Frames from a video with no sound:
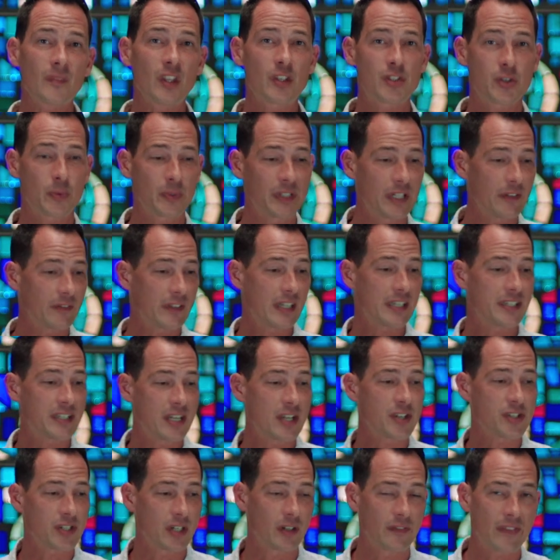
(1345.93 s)
So we live in the
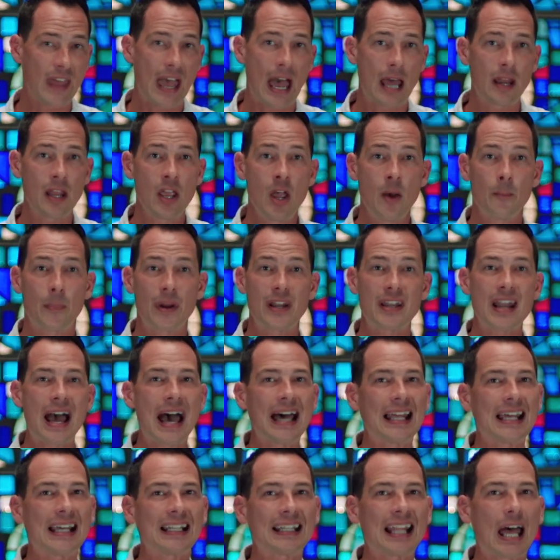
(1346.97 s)
tension of that, but
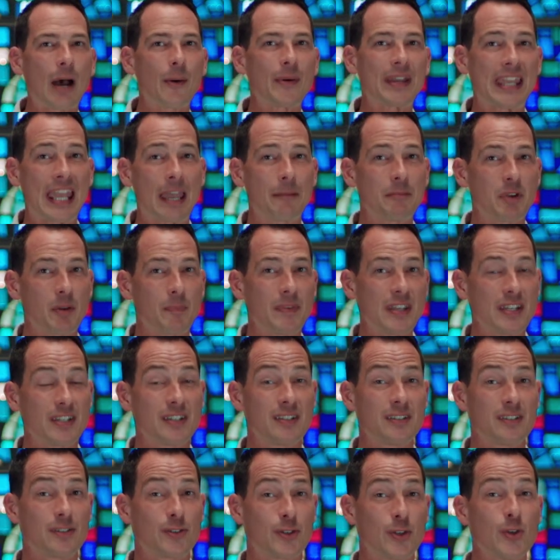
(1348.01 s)
not allowing him to be
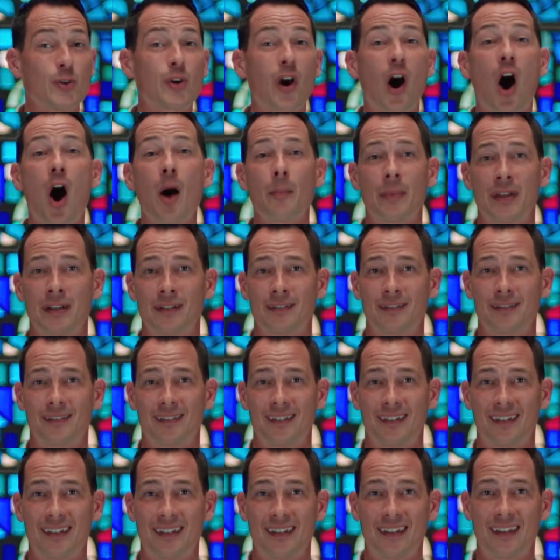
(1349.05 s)
too common,
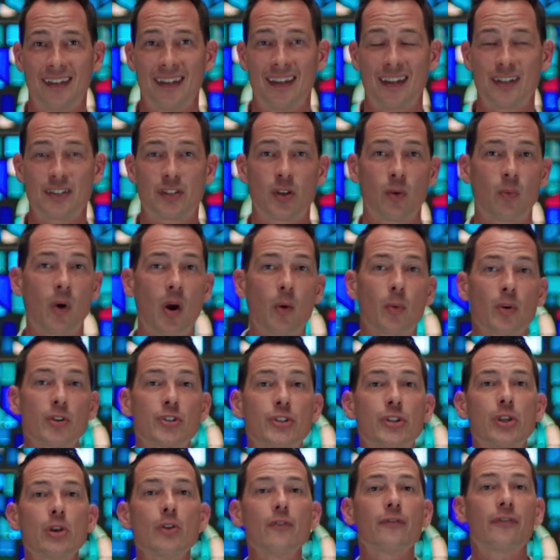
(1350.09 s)
to where we're
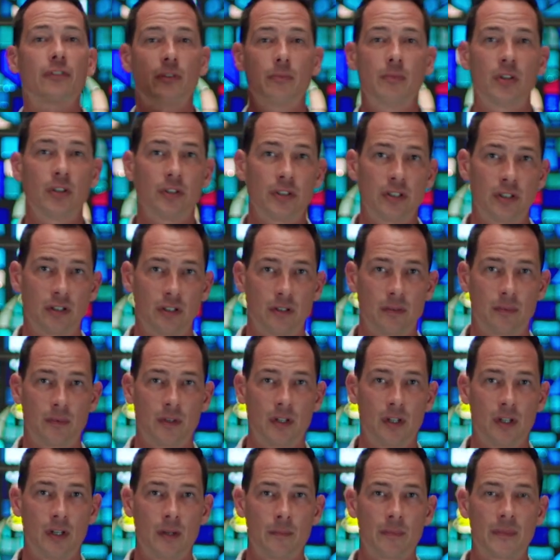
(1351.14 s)
too familiar.
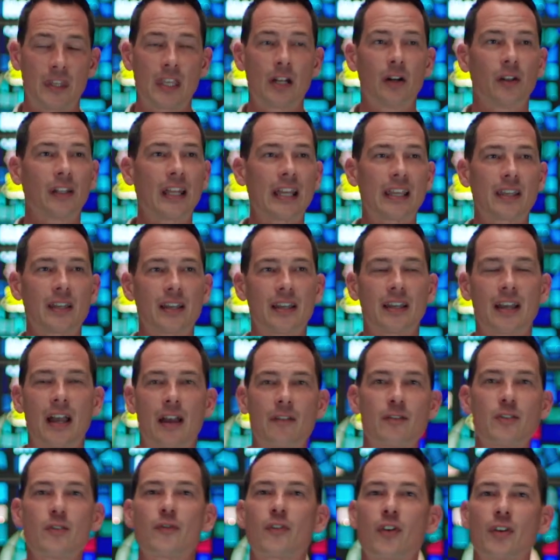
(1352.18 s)
You know,
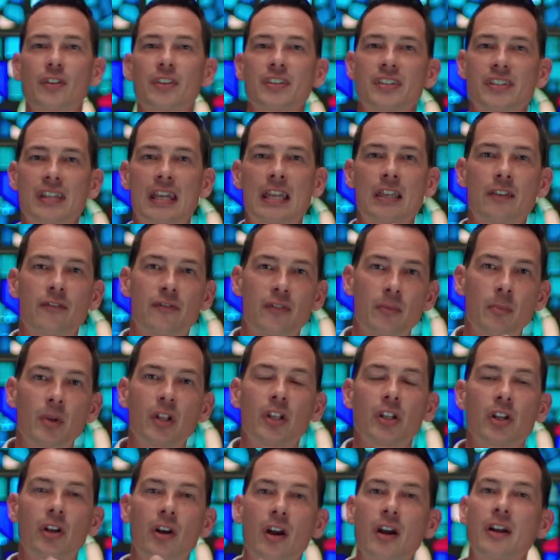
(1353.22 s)
like you've heard the saying,
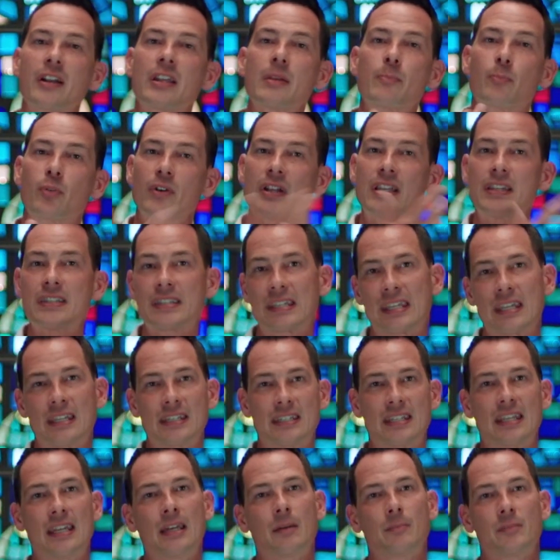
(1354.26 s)
familiarity breeds
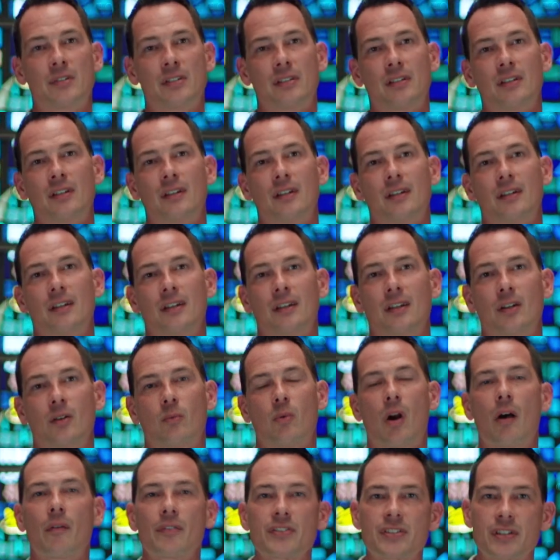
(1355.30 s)
contempt.
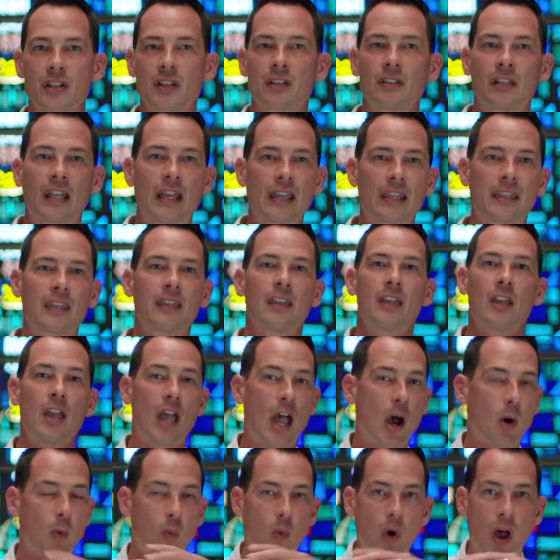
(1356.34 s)
Where all of a sudden, like
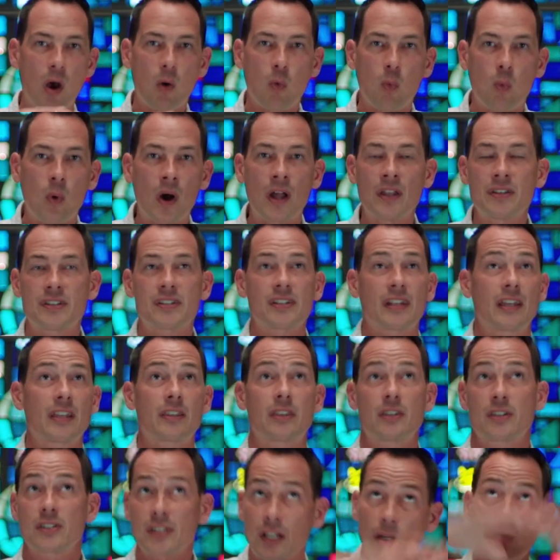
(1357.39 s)
at once,
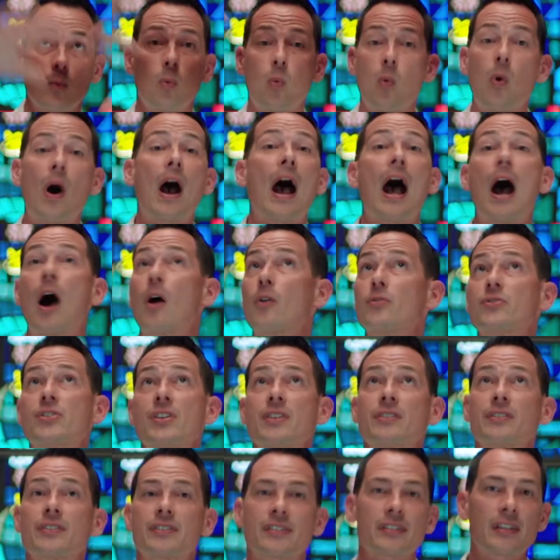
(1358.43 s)
like it's like, wow,
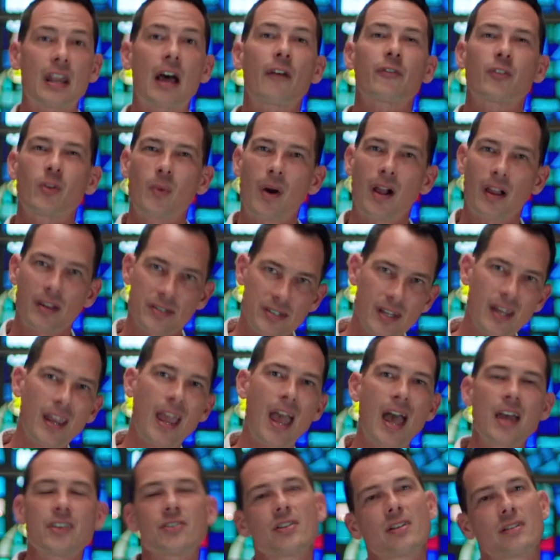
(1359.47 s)
Jesus. And after a while, it's like,
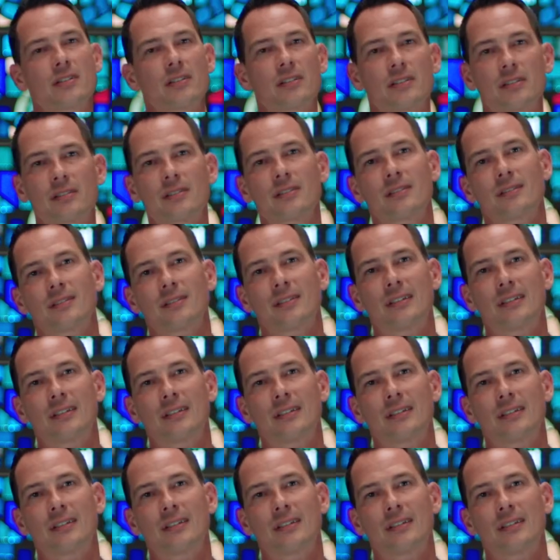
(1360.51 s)
yeah, Jesus.